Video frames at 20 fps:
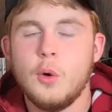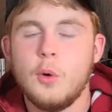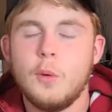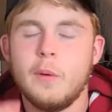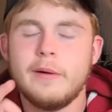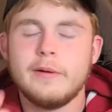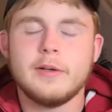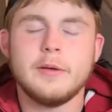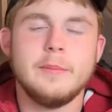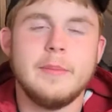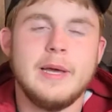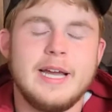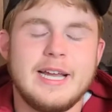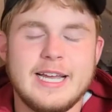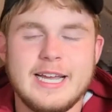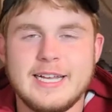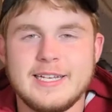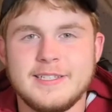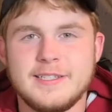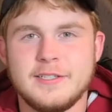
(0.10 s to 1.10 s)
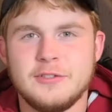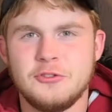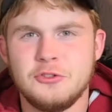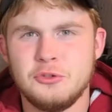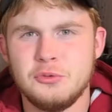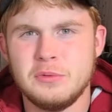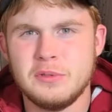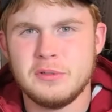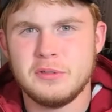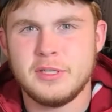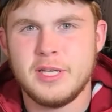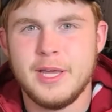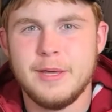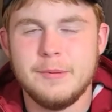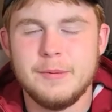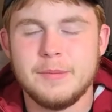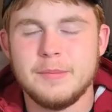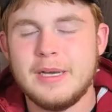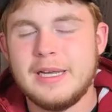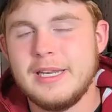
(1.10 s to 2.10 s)
Welcome back, guys, to Dual Wield
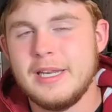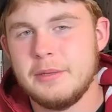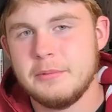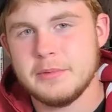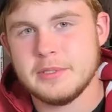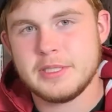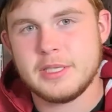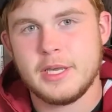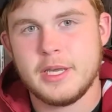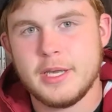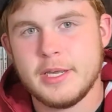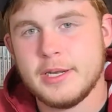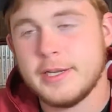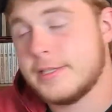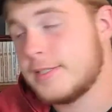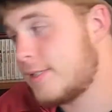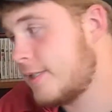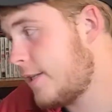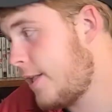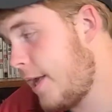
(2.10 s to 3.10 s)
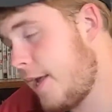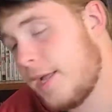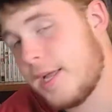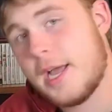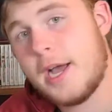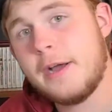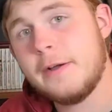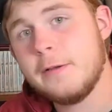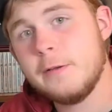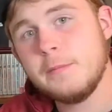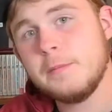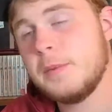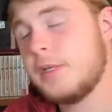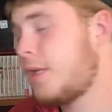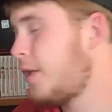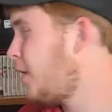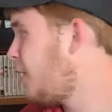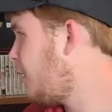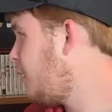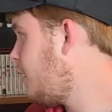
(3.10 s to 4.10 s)
Gaming. My name is Cade, and today
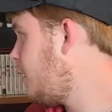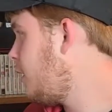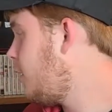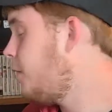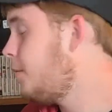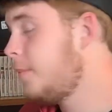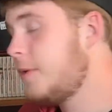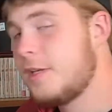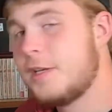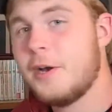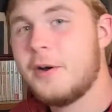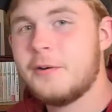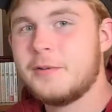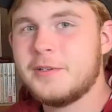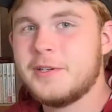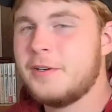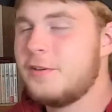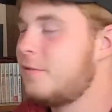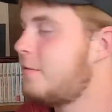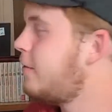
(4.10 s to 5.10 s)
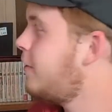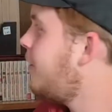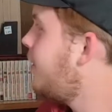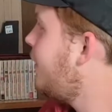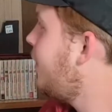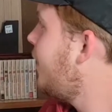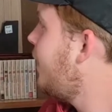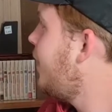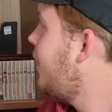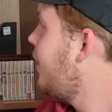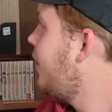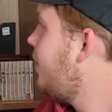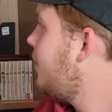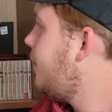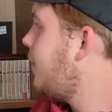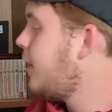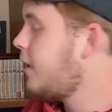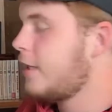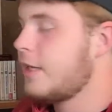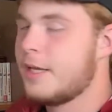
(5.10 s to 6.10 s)
I'm gonna be going over
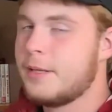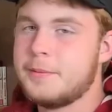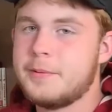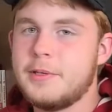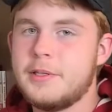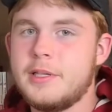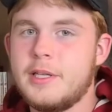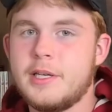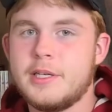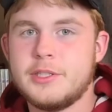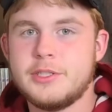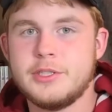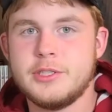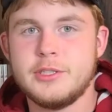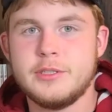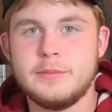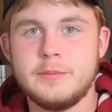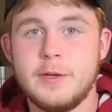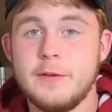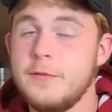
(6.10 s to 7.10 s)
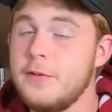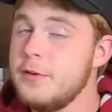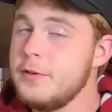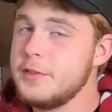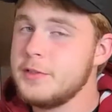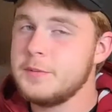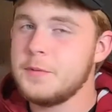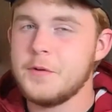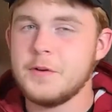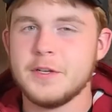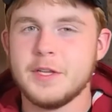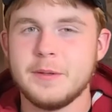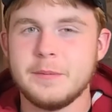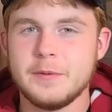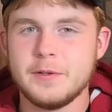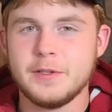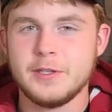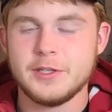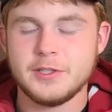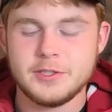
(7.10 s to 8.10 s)
my game collection, my very small game
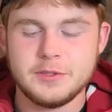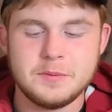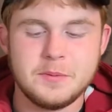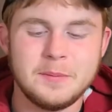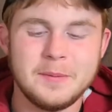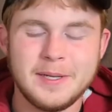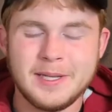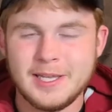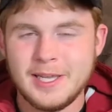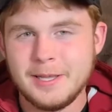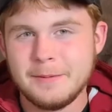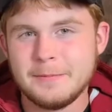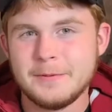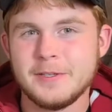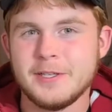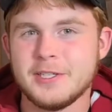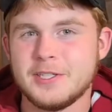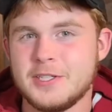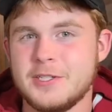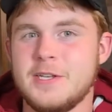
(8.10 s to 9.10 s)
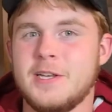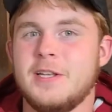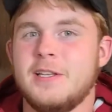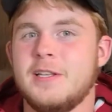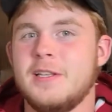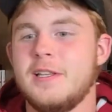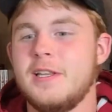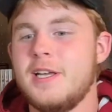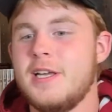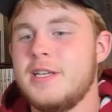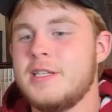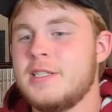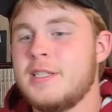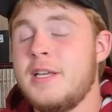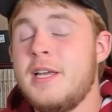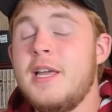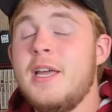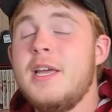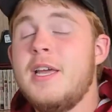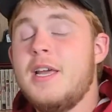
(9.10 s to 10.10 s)
collection, but my game collection nonetheless,
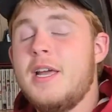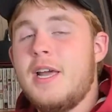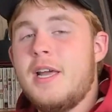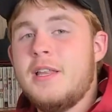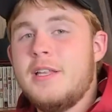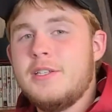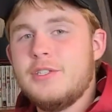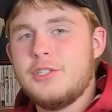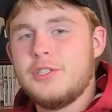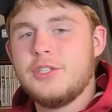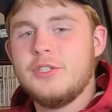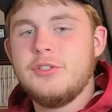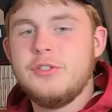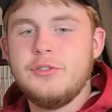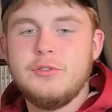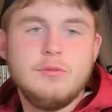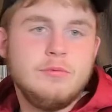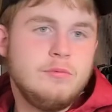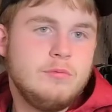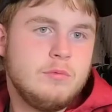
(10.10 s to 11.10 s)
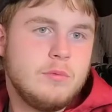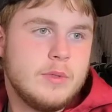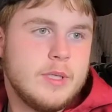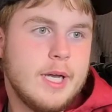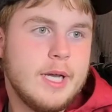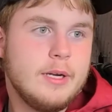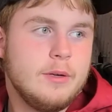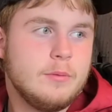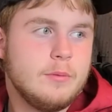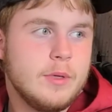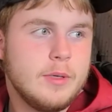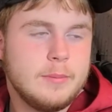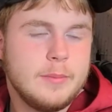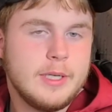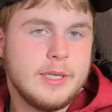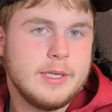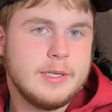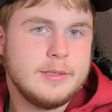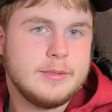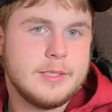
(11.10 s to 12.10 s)
and then show you kind of what
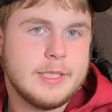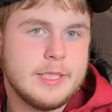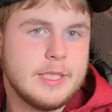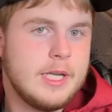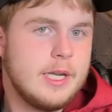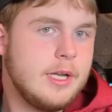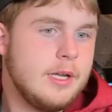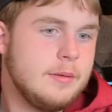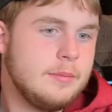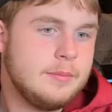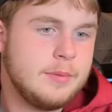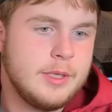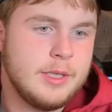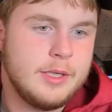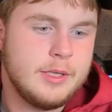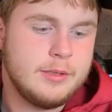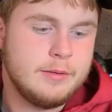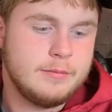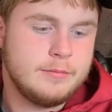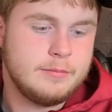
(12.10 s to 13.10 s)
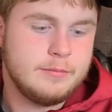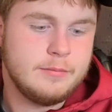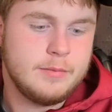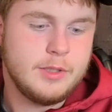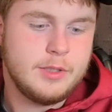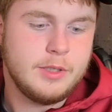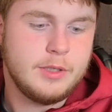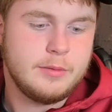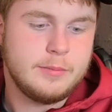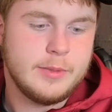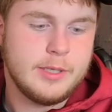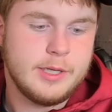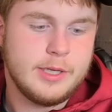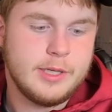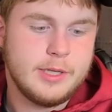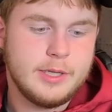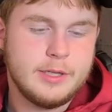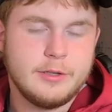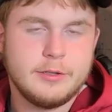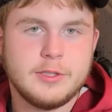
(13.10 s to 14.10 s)
my setup and
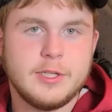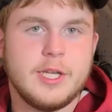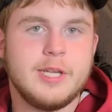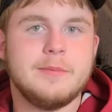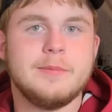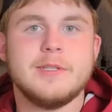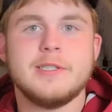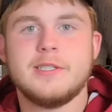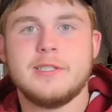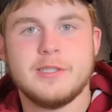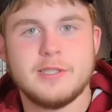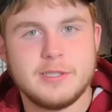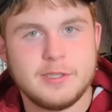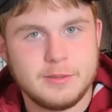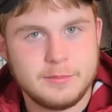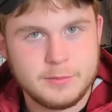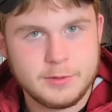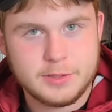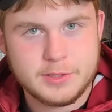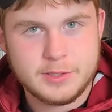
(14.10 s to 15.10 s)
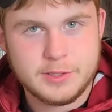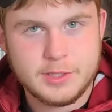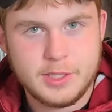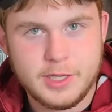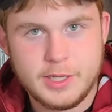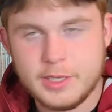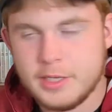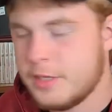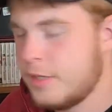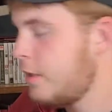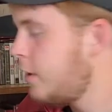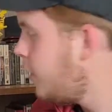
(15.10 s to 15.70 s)
my entertainment system looks like.